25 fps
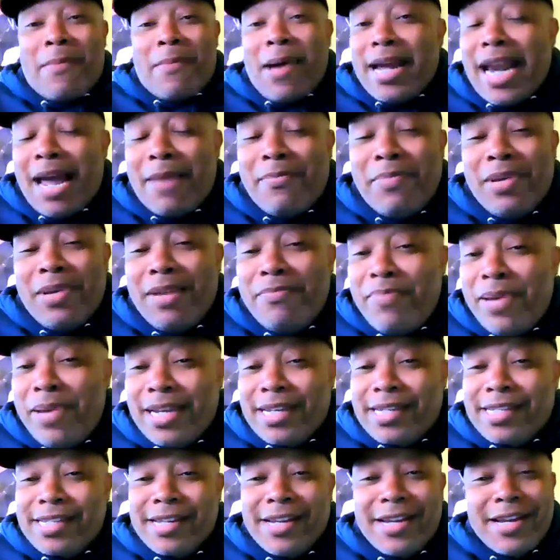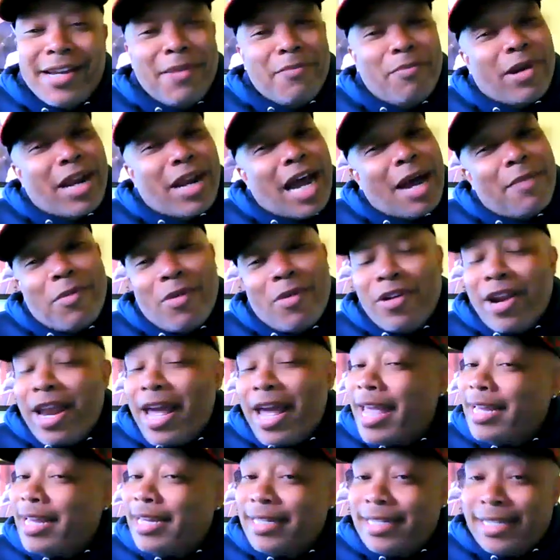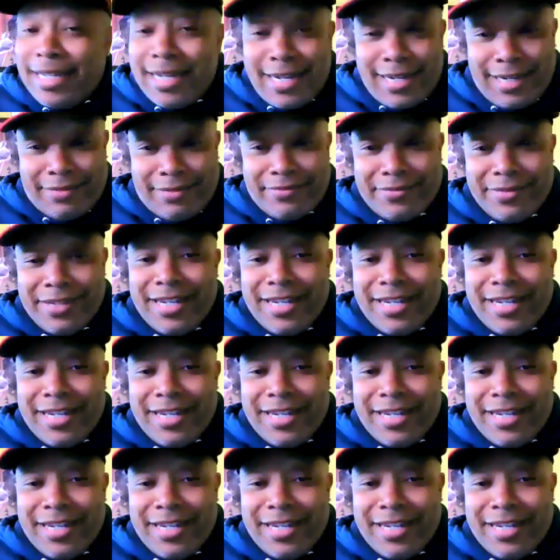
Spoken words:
might not be the biggest, but I'm on the hating team.